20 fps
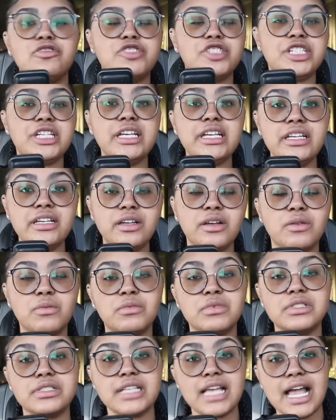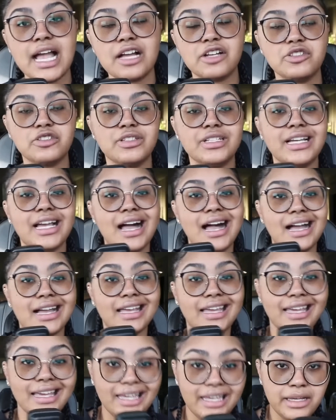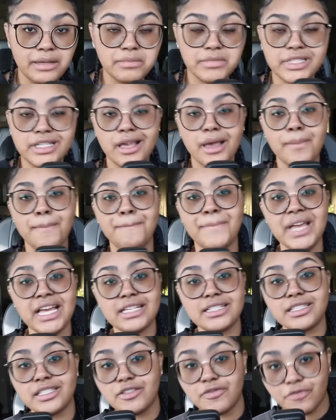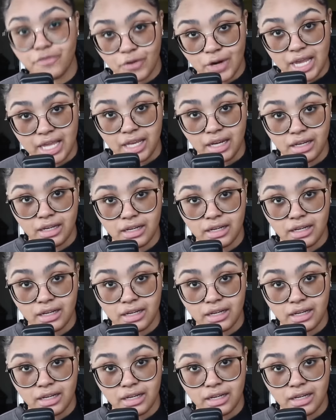G was actually Hakeem's best friend.